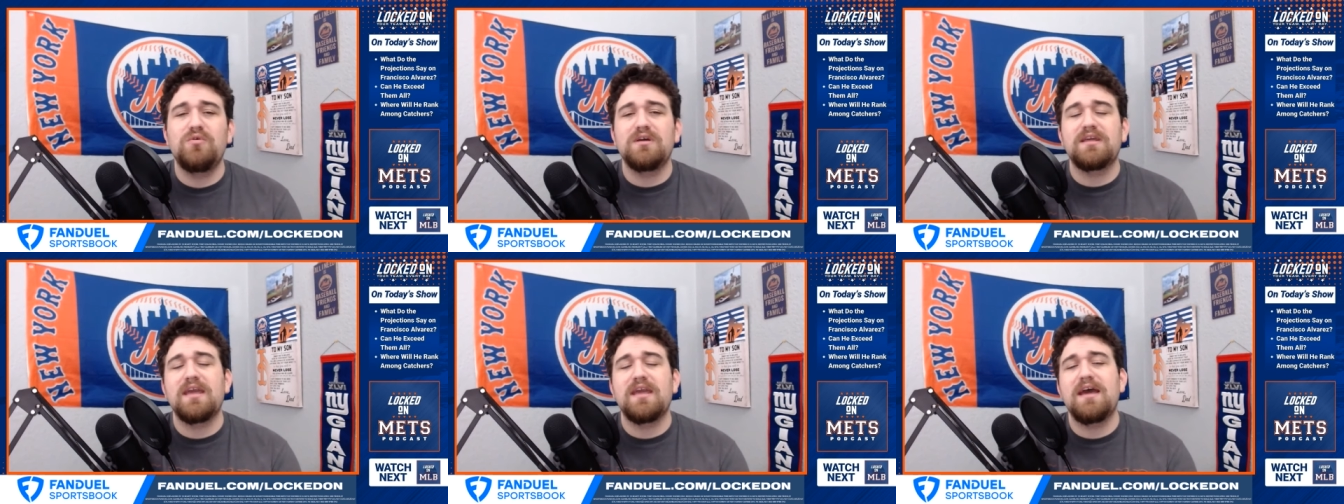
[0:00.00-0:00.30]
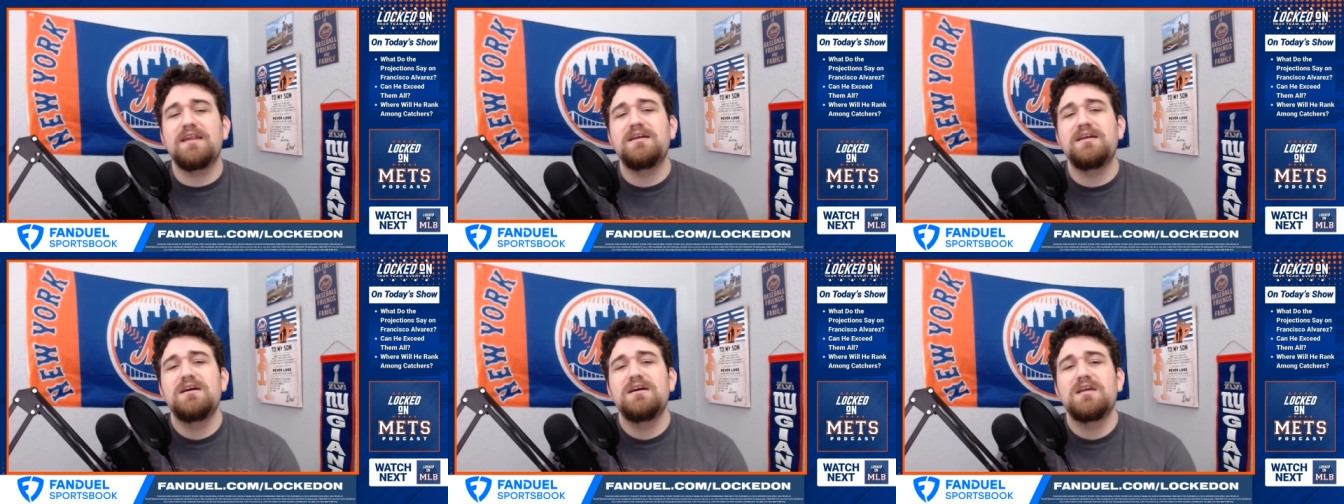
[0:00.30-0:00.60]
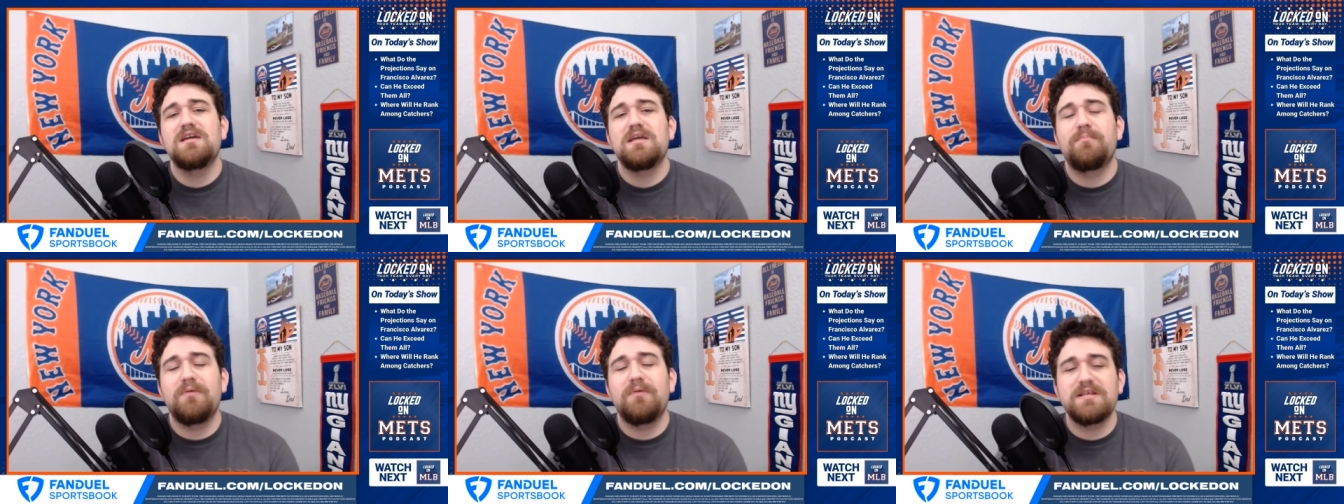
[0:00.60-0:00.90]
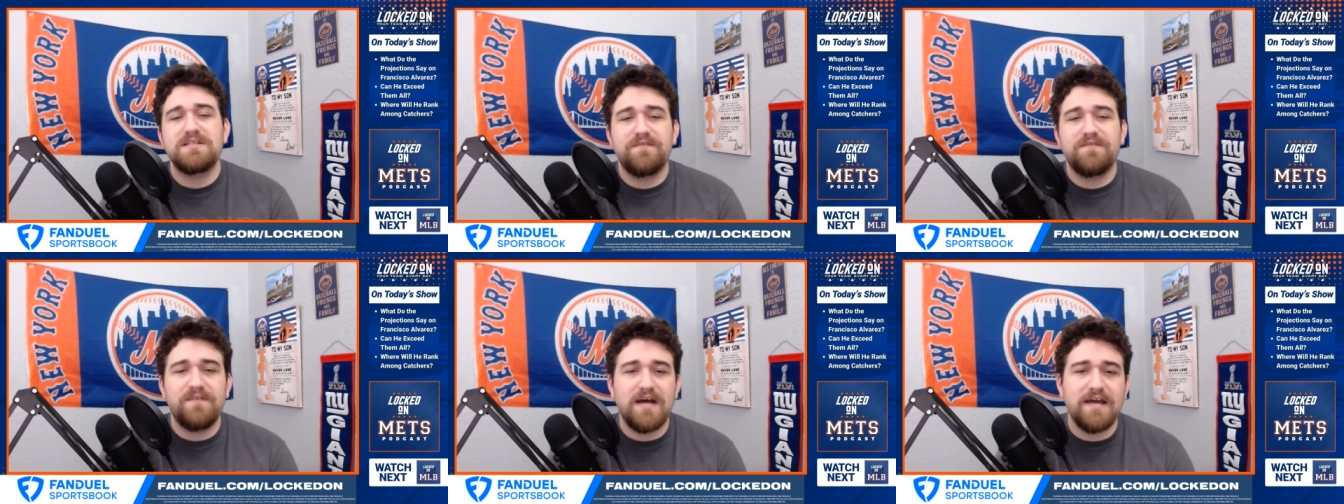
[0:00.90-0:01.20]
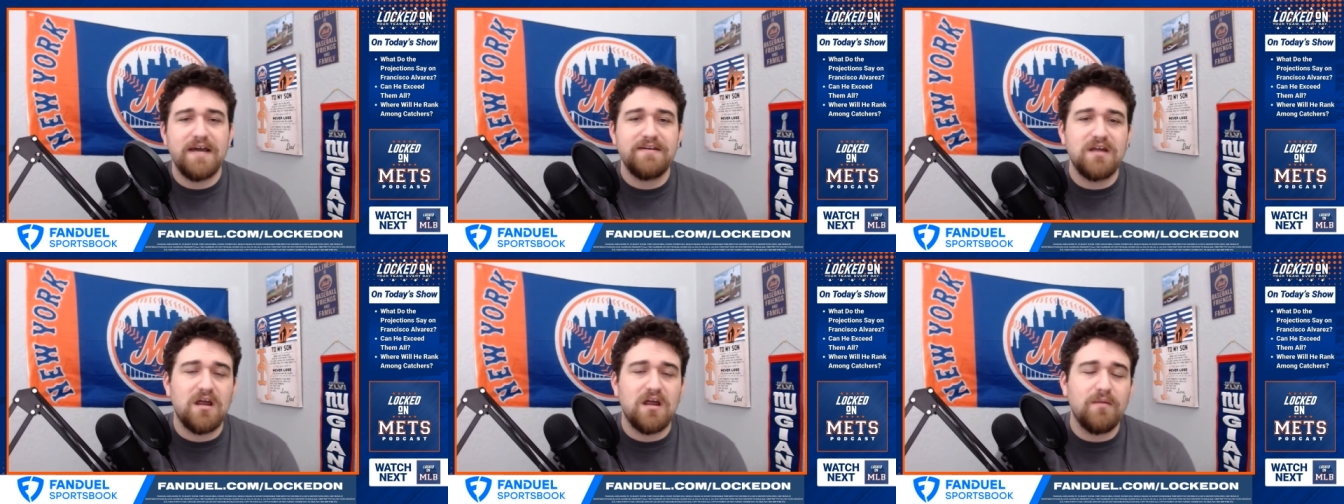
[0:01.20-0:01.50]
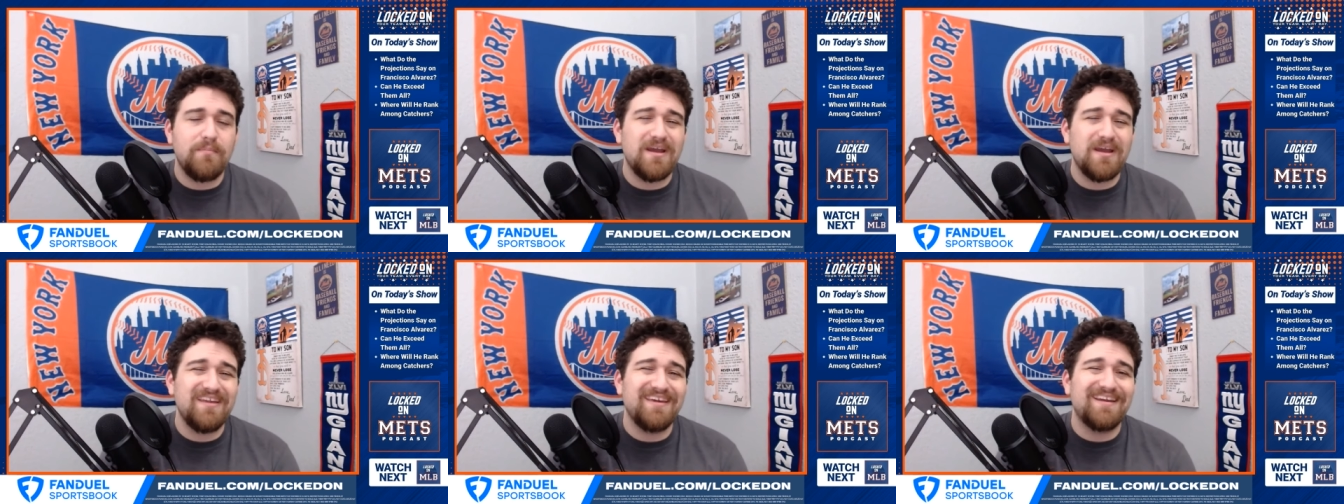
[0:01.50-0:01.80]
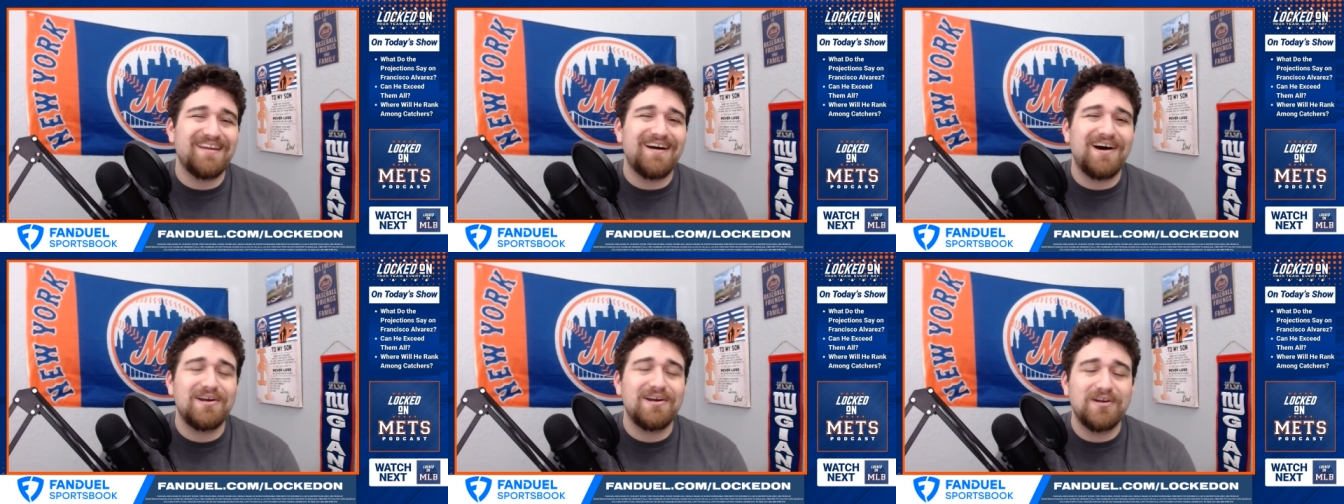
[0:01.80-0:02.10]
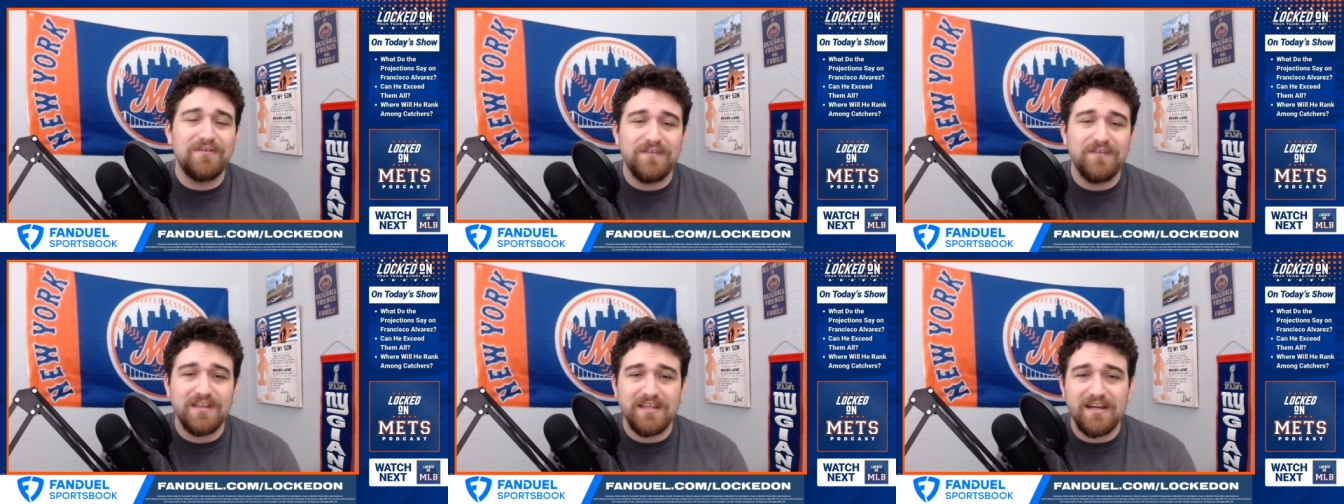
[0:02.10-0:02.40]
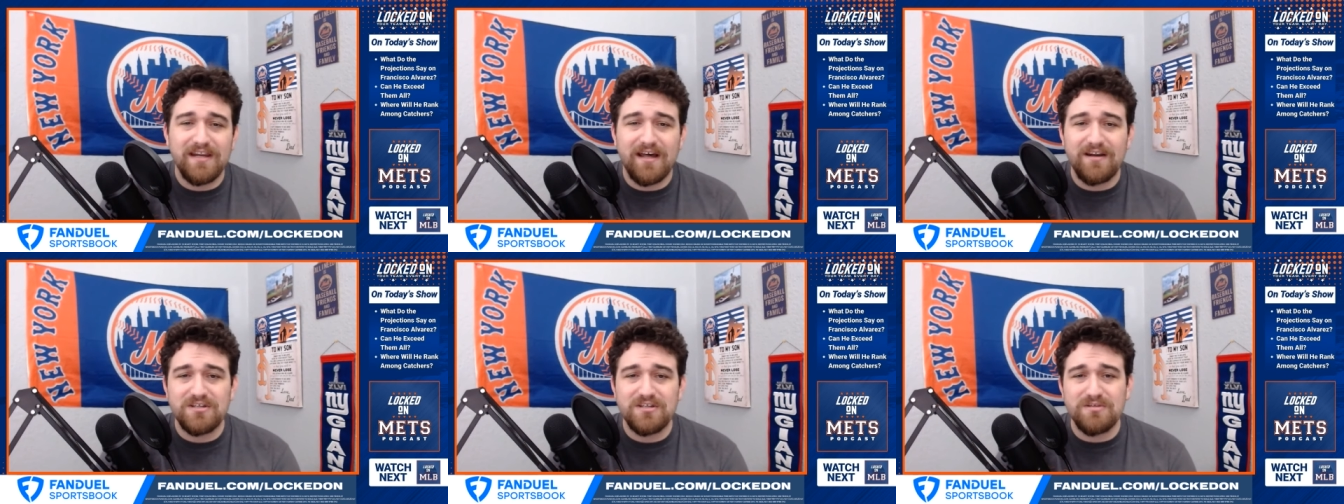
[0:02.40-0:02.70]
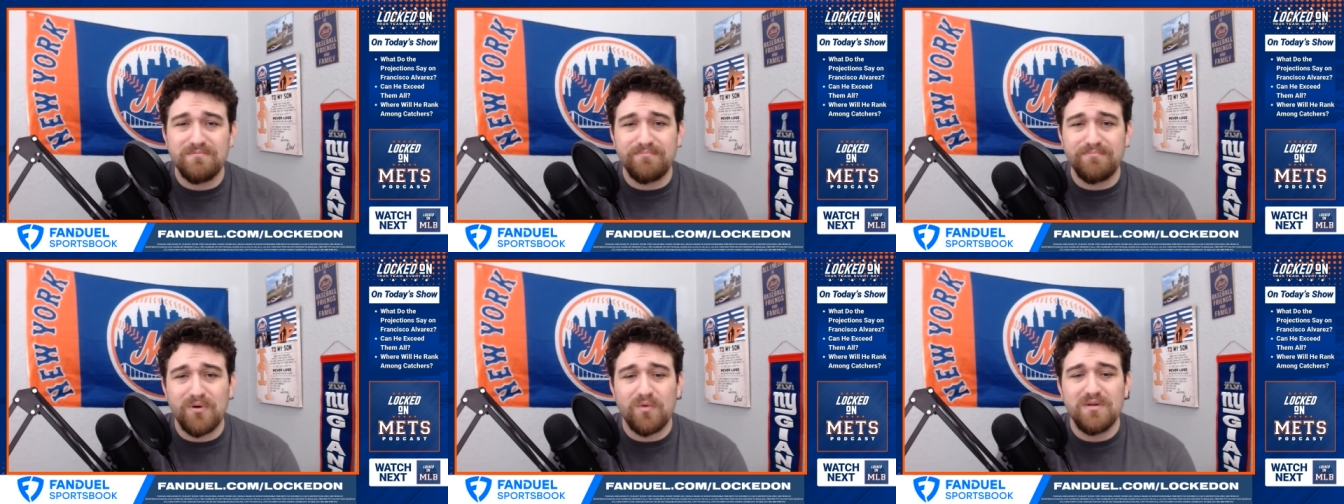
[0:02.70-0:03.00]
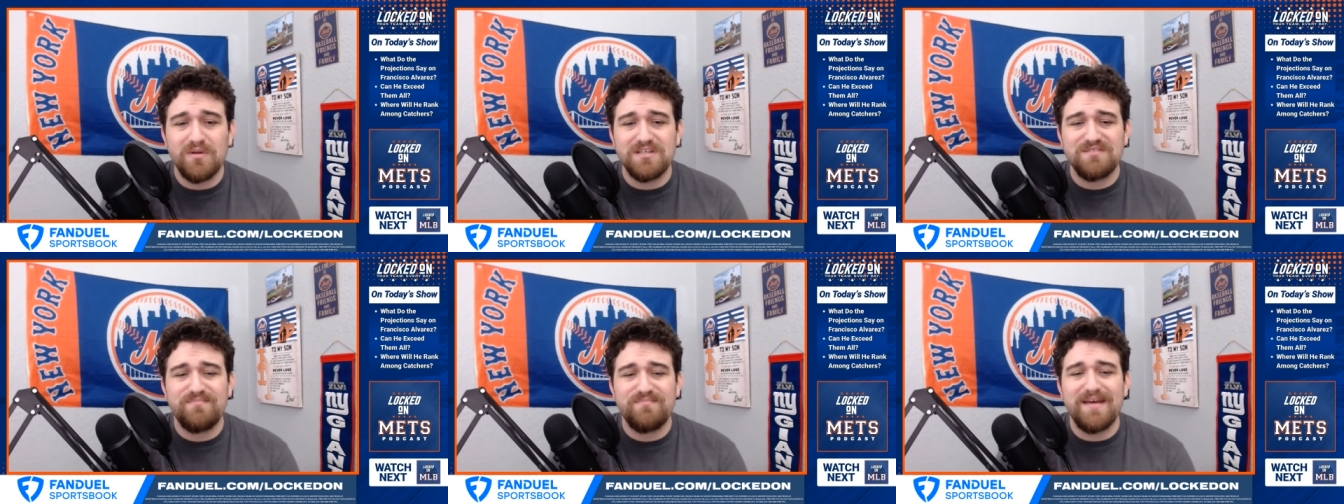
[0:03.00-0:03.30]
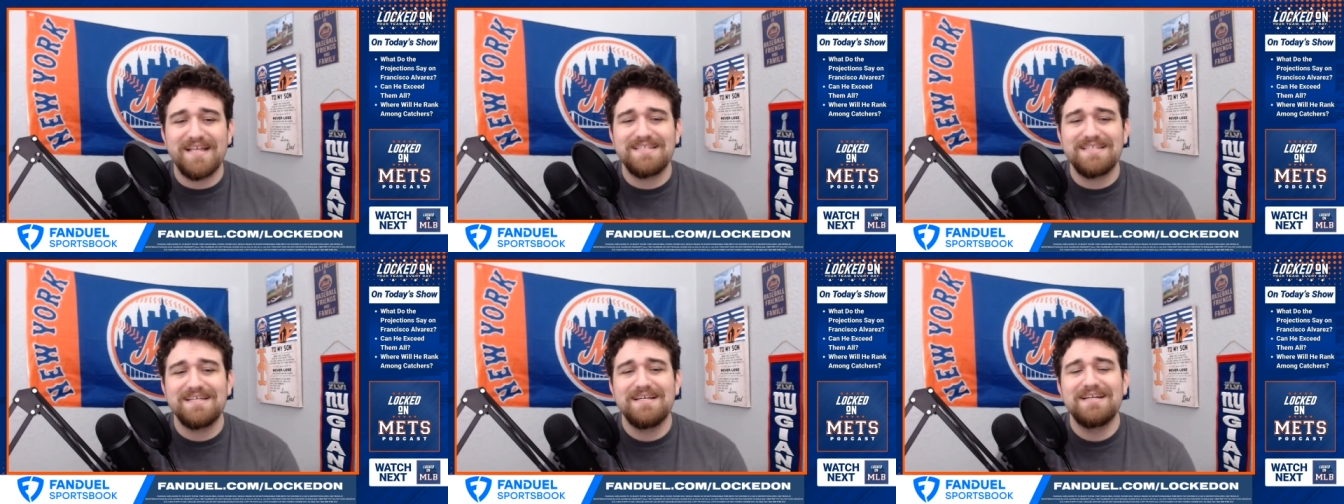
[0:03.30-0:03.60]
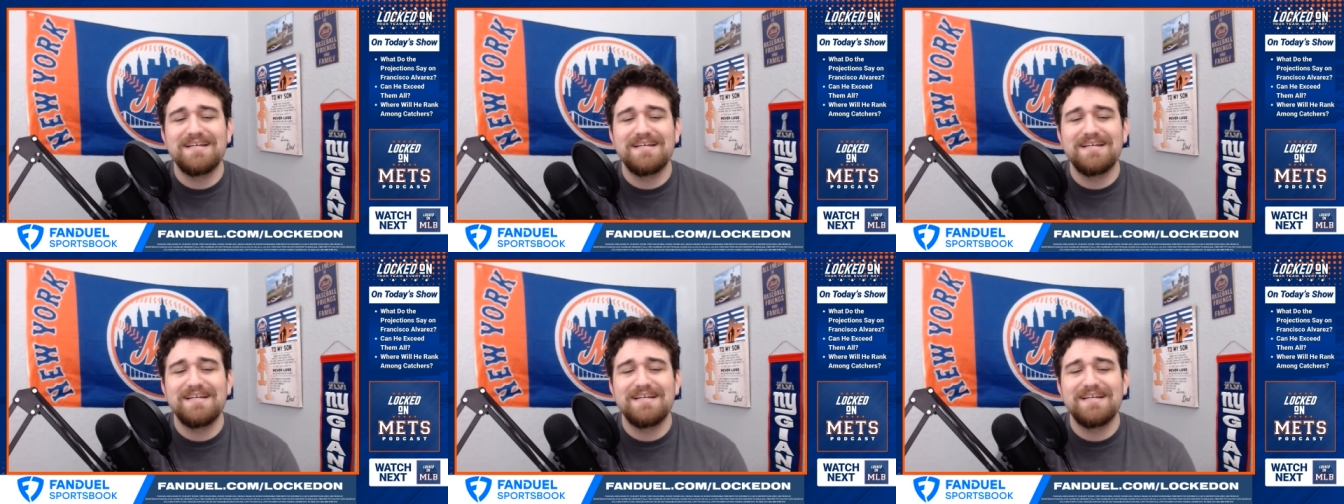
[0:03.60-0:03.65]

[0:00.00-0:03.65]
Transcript: Again, you place a $5 bet, you get $150 in bonus bets